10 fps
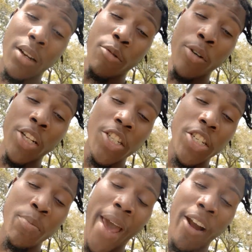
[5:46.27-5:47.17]

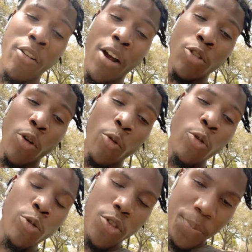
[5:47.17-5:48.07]
religious backgrounds or
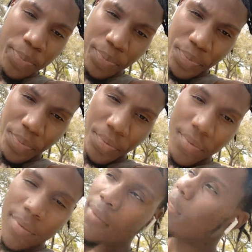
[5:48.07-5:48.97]
roots,
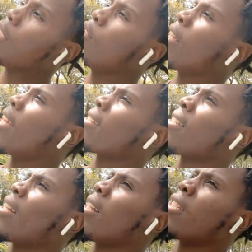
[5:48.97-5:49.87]
you can't
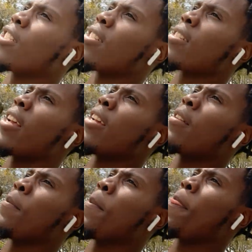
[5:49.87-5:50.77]
say that it's just Satan,